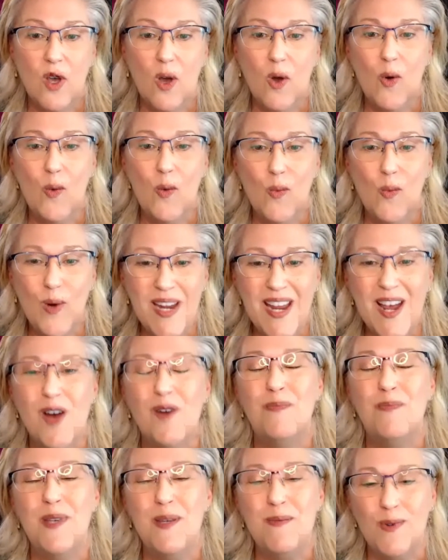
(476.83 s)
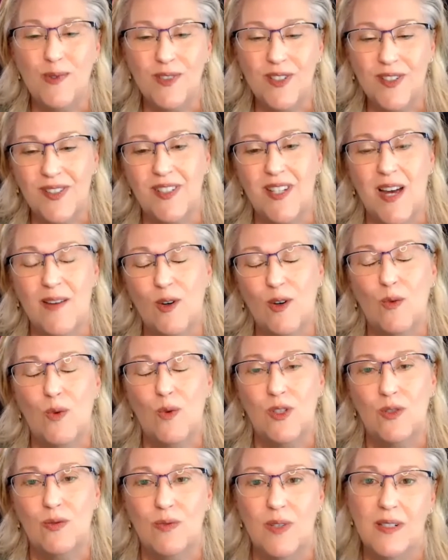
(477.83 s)
We help people discover
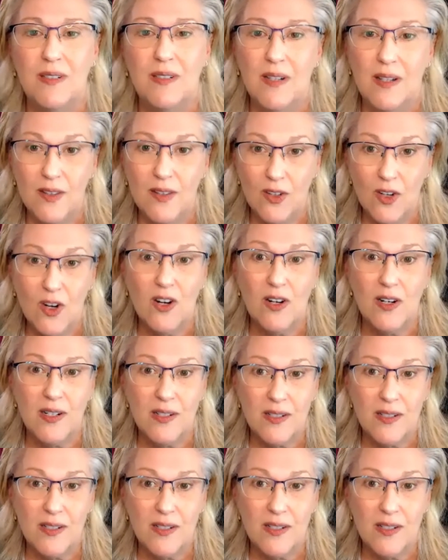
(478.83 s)
what's written on their heart.